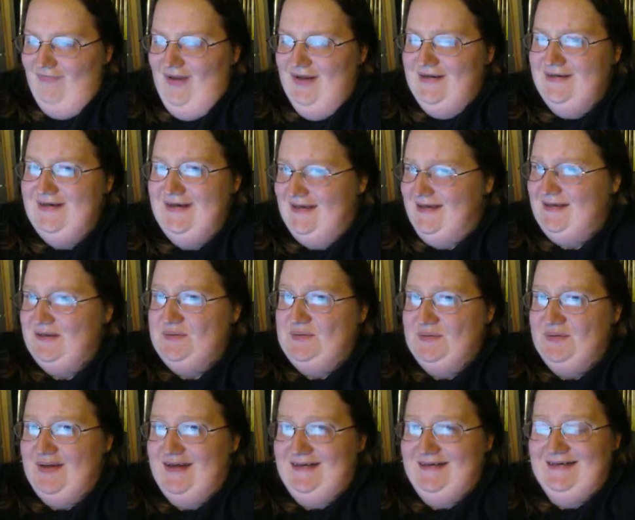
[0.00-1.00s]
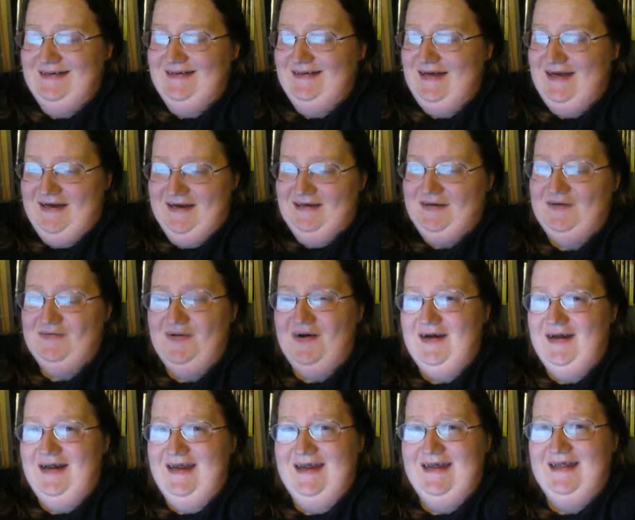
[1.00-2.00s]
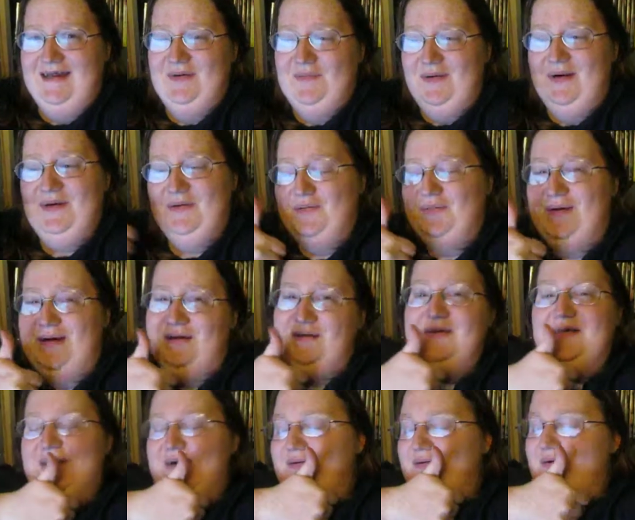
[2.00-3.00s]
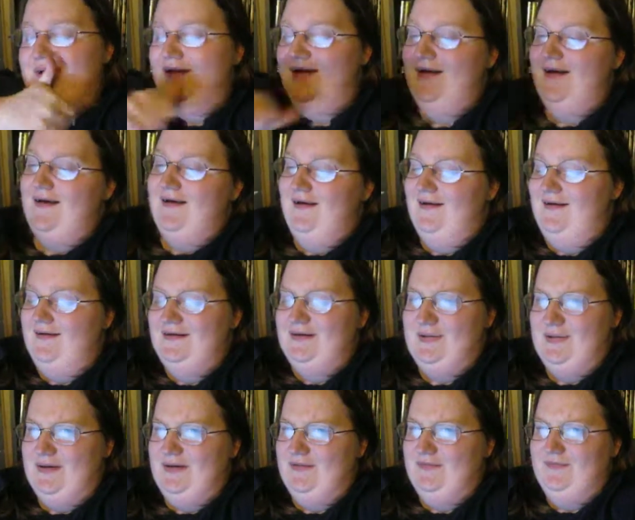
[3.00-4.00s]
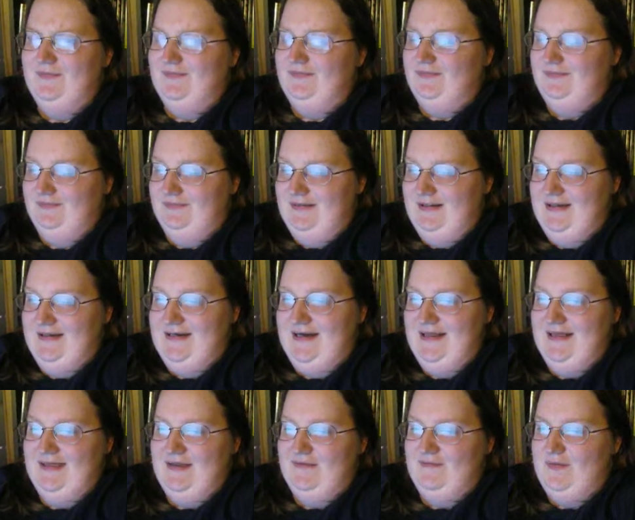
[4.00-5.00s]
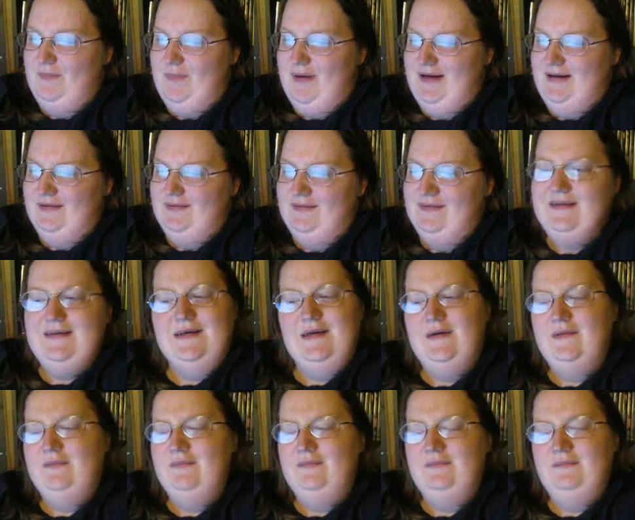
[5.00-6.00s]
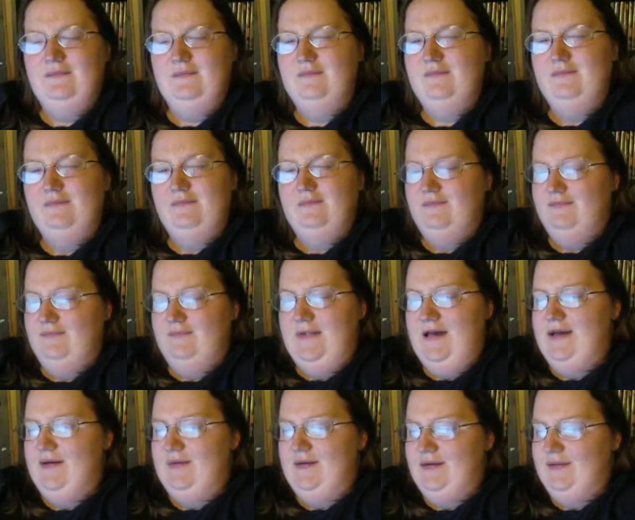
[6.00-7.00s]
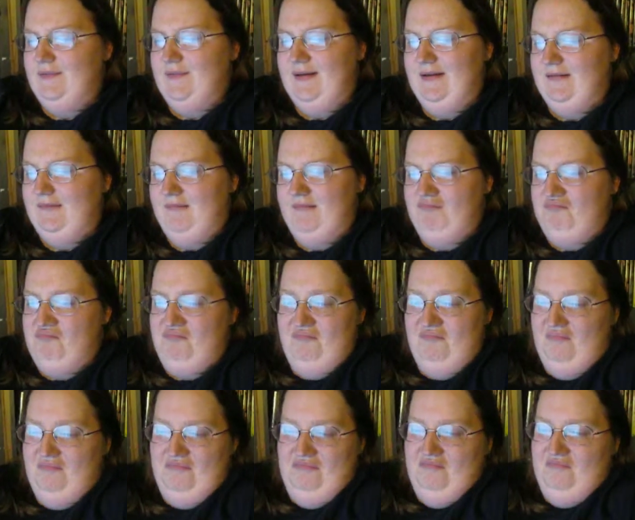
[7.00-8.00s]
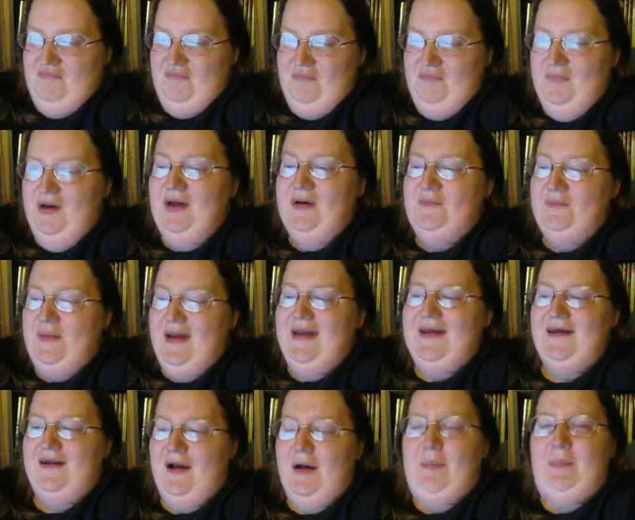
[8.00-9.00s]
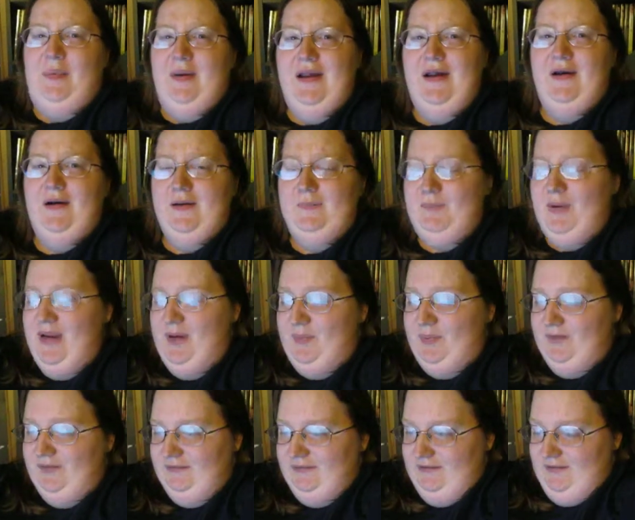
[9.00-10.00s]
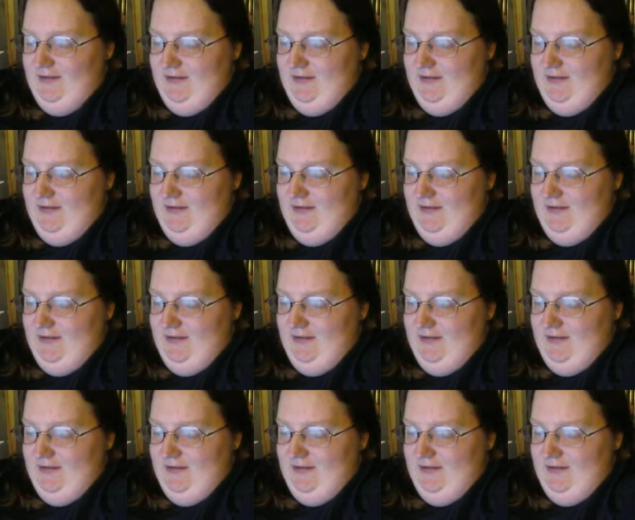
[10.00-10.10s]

see, that's a cool thing. Uh, so I've already hit, you know, one cool milestone. Sort of a tenth of a milestone. I don't know. what. I'm going to make it up here, people.